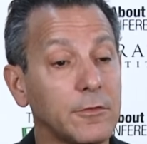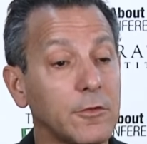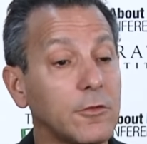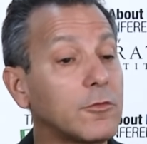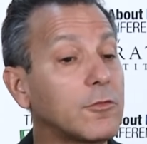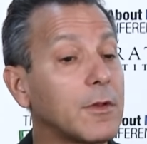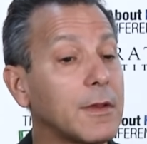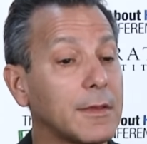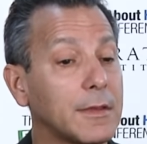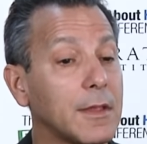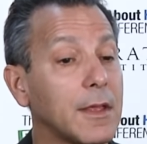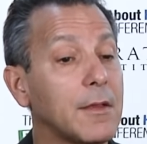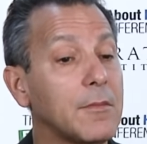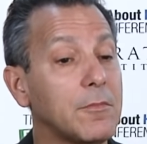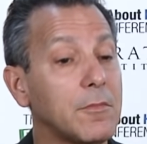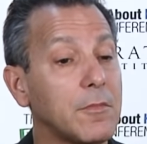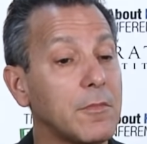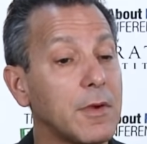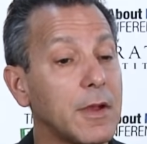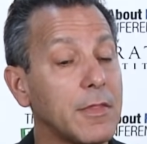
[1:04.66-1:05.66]
to treat
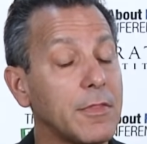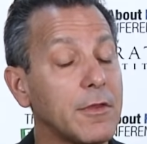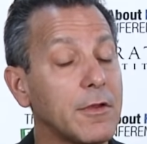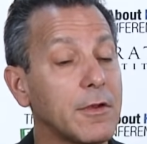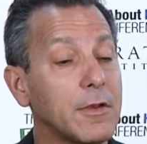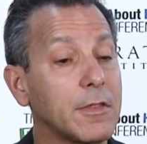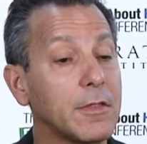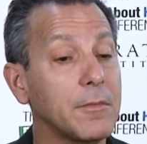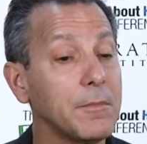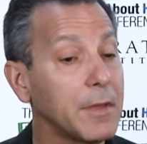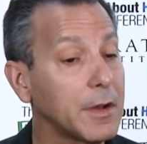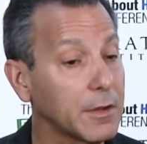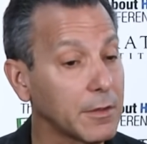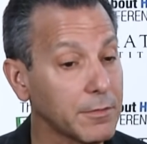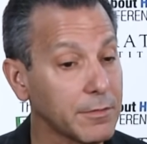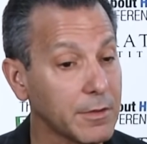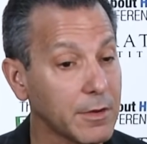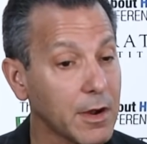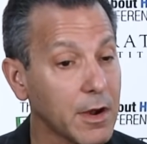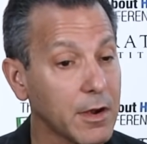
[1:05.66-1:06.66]
them when they're in the middle of
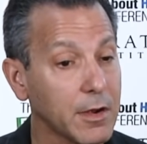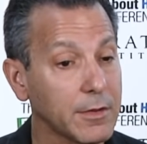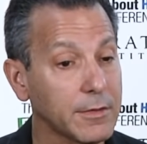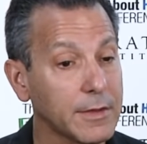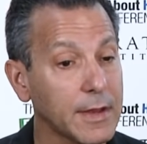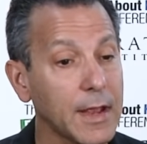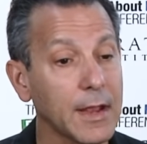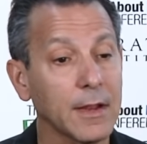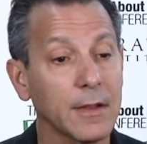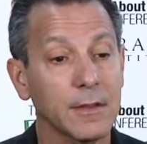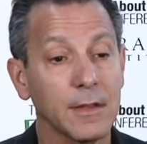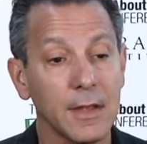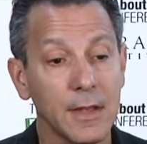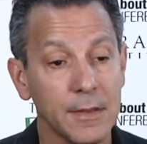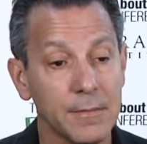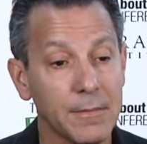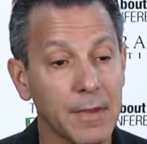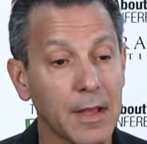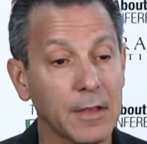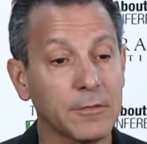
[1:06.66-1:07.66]
their heart attack.
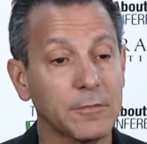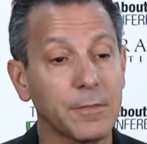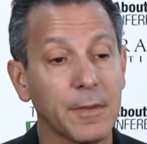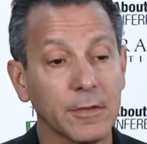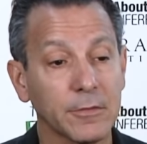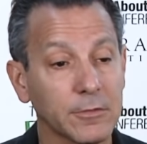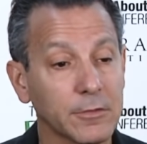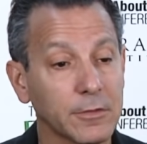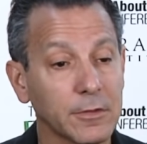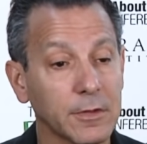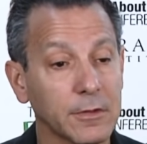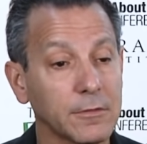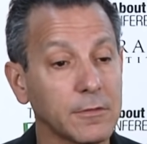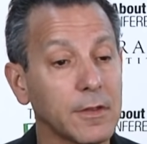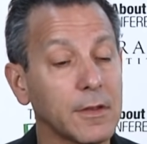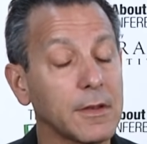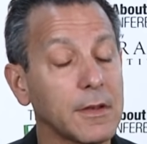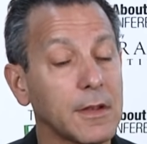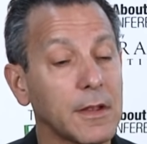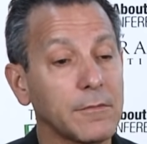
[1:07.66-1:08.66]
My specialty,
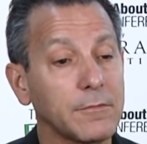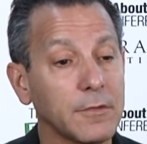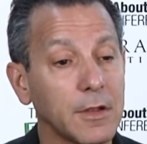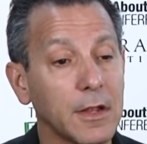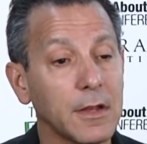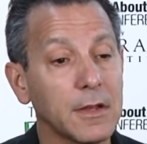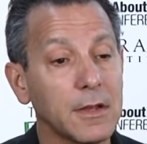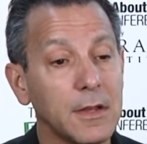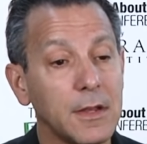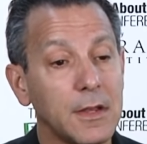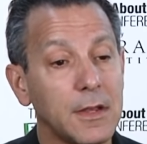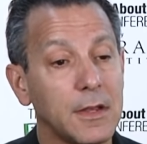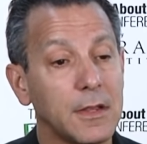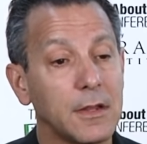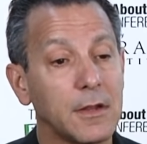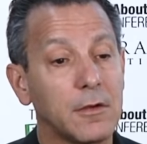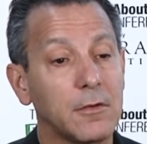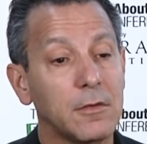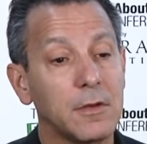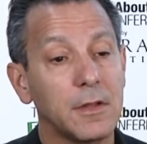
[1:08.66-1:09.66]
something I've done,
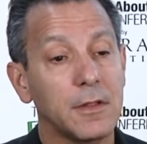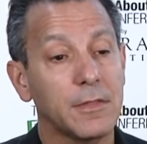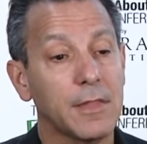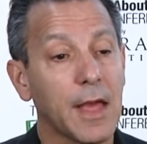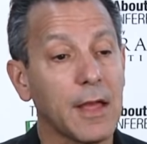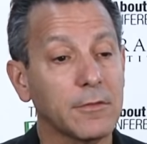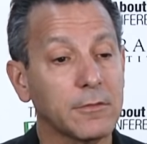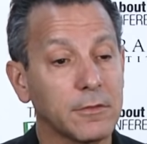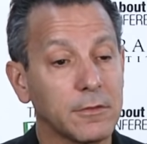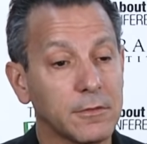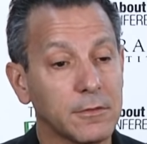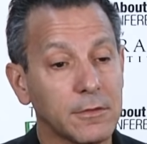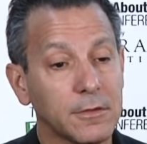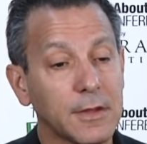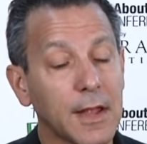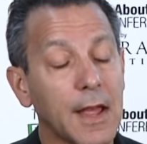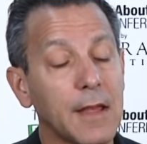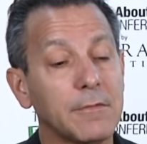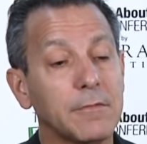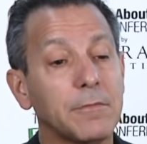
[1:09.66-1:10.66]
you know, thousands of
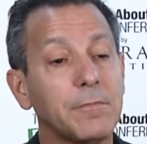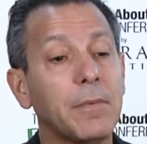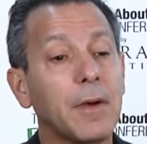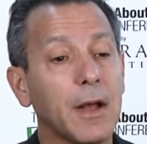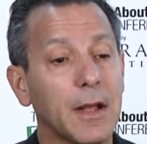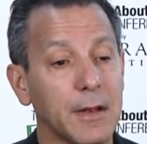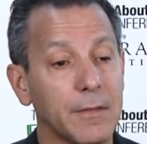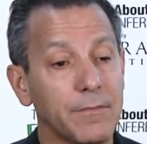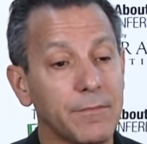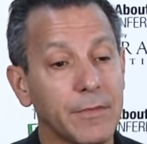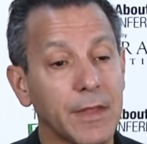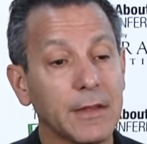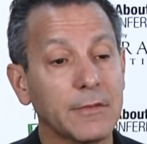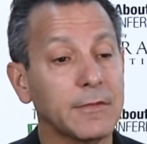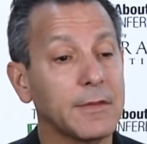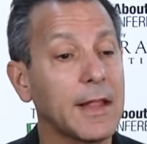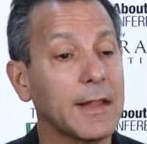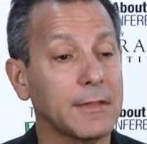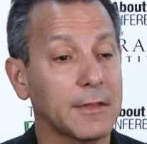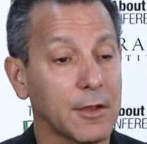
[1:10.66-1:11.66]
times, but that's
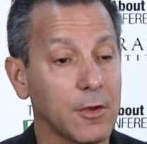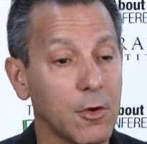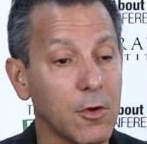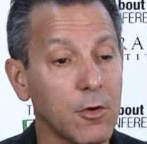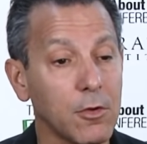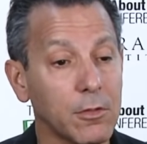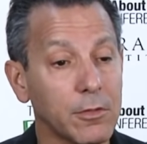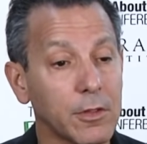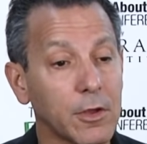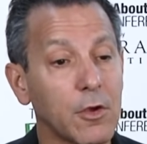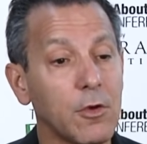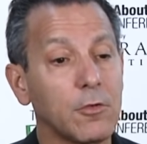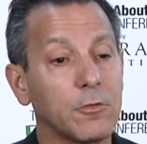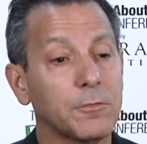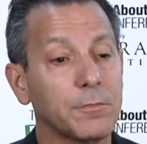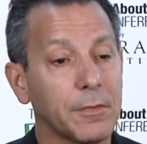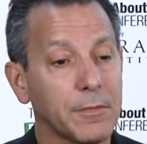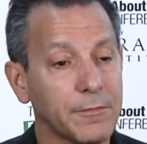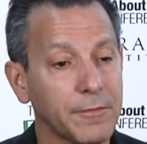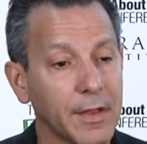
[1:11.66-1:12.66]
not the goal. The goal is
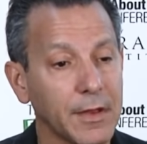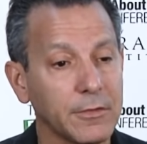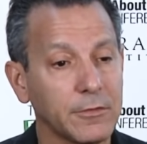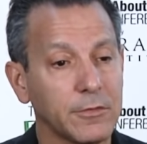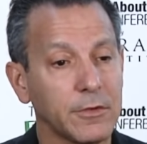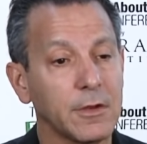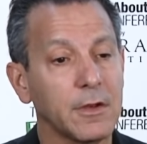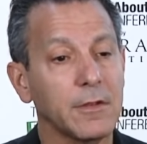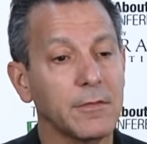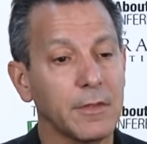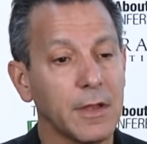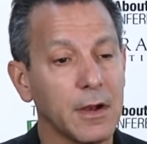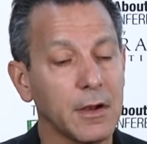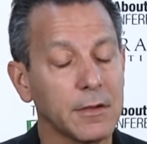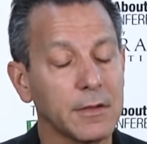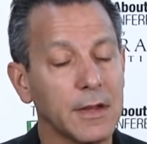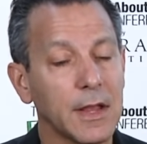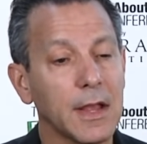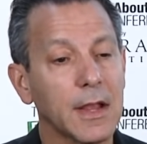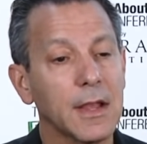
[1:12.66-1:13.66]
prevention of the
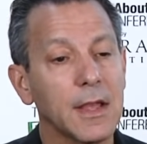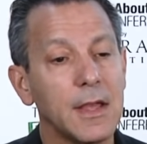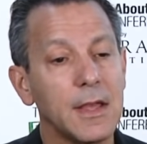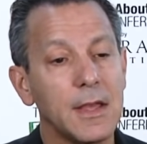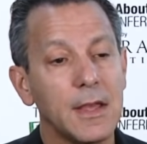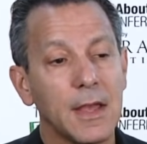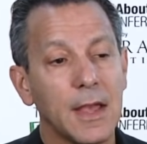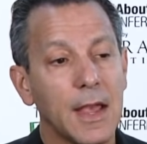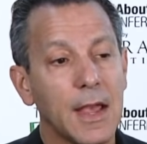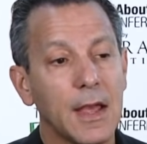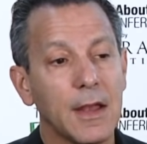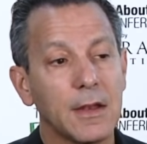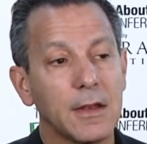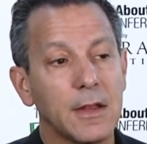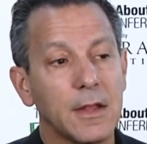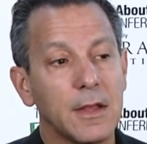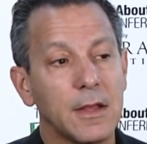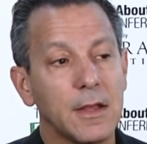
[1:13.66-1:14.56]
heart attack. And